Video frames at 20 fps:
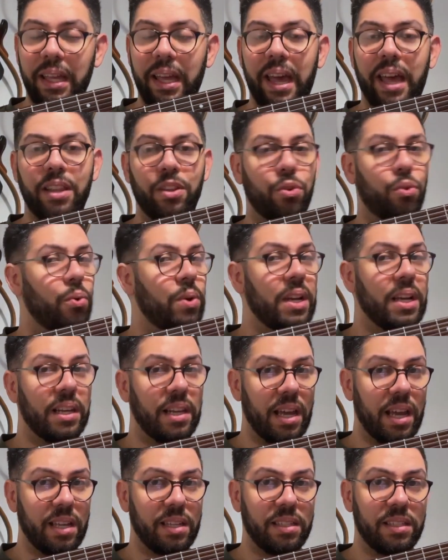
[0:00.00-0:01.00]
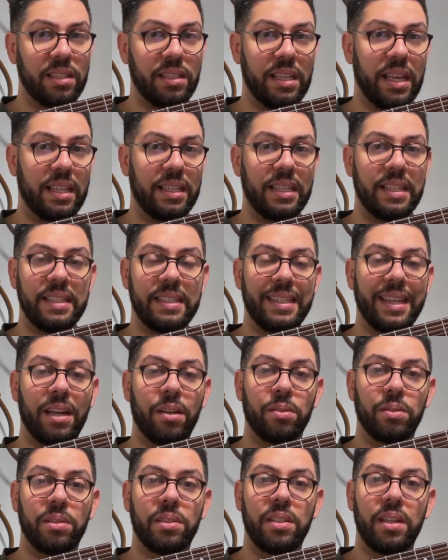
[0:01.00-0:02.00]
and you realize that it
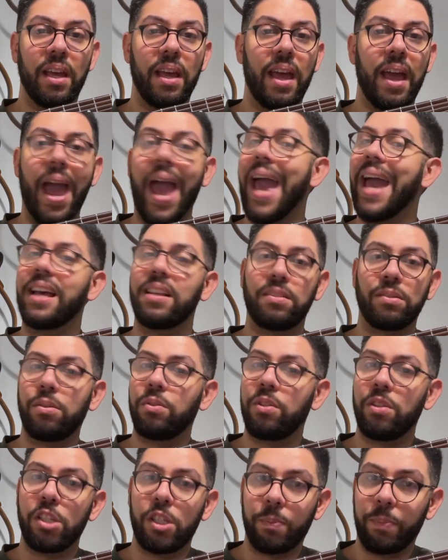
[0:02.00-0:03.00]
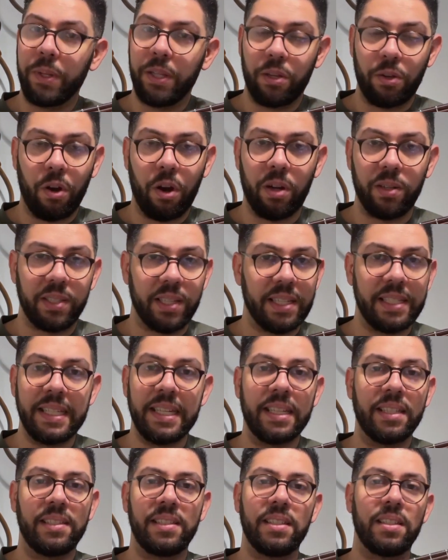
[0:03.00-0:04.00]
sounds as good in split chords as in
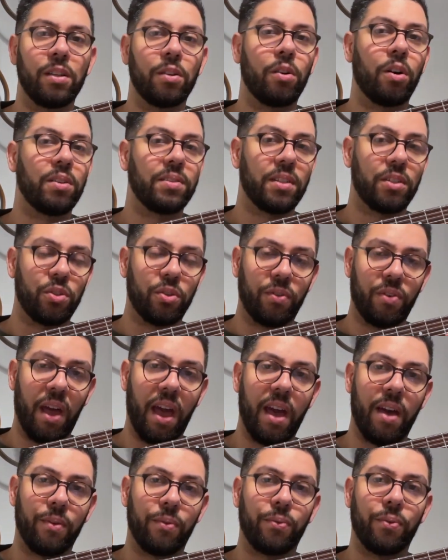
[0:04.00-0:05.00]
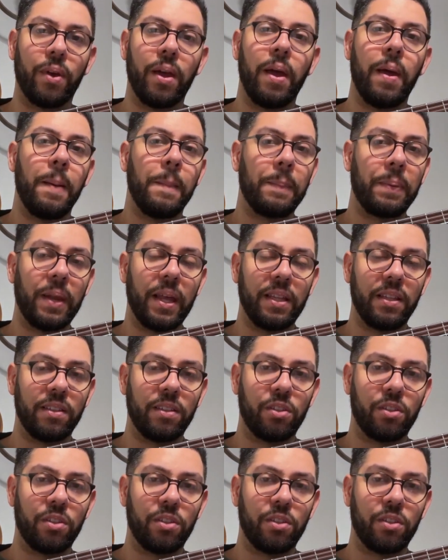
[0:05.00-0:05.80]
a single chord that you have played in the